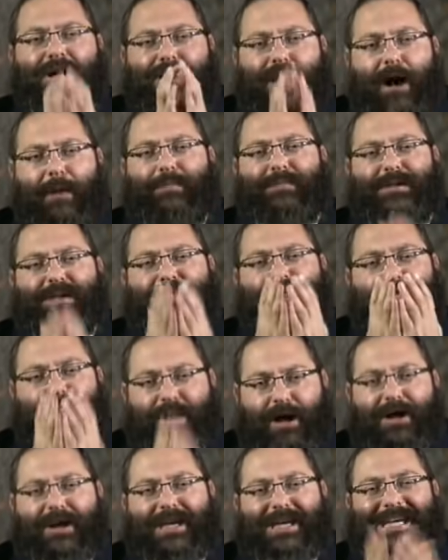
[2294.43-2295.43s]
come to
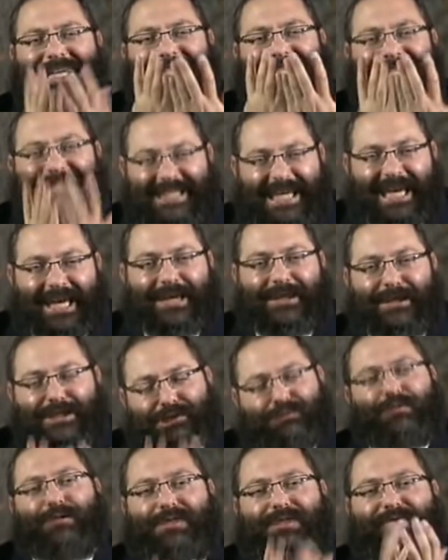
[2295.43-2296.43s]
study and seek the
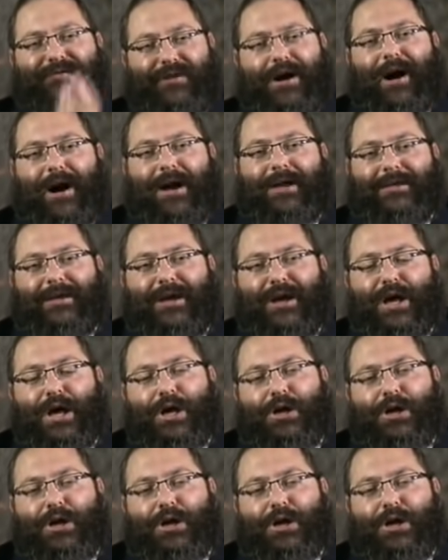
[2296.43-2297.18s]
truth of God,